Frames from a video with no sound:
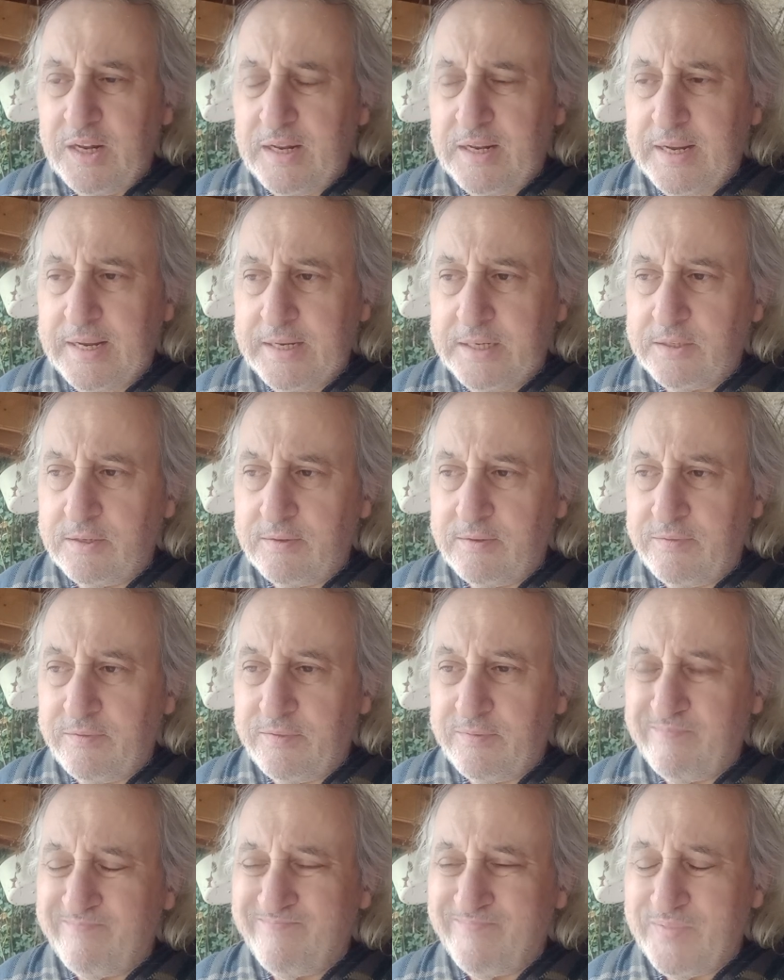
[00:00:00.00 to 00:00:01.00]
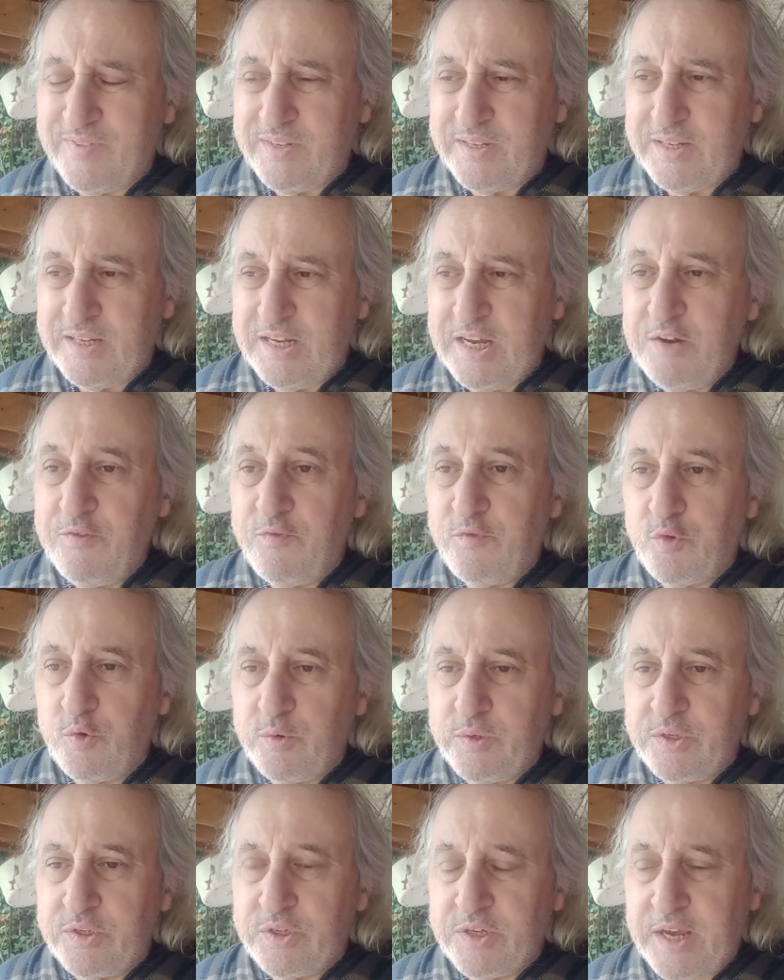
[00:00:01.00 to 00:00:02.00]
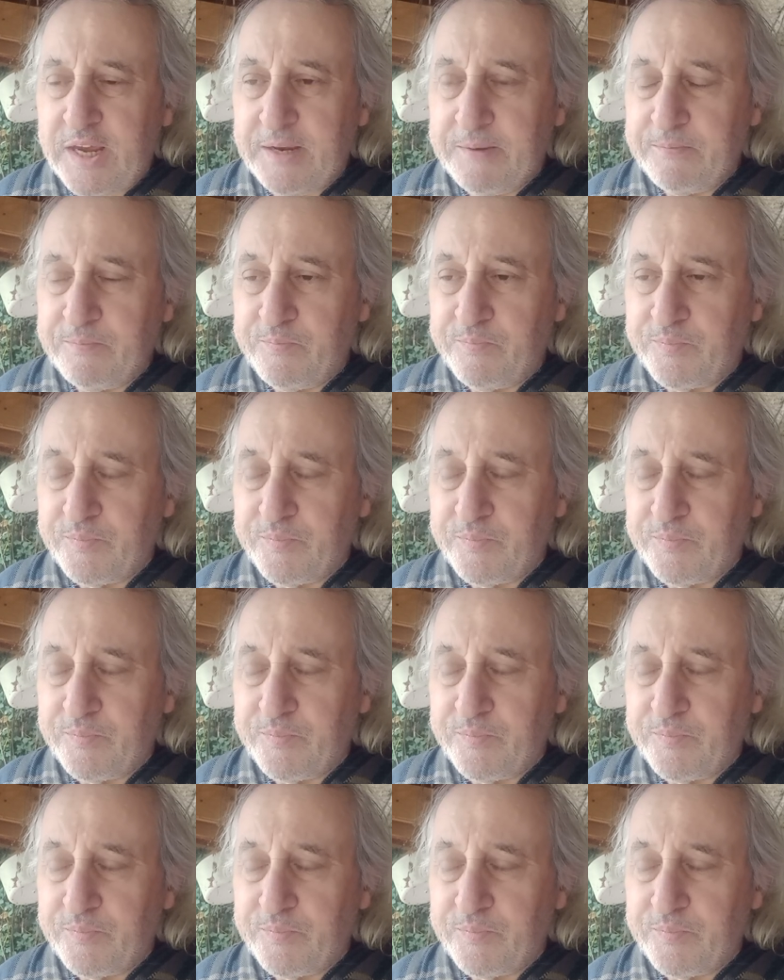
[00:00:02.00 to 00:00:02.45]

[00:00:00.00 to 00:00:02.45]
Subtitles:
like sort of influencing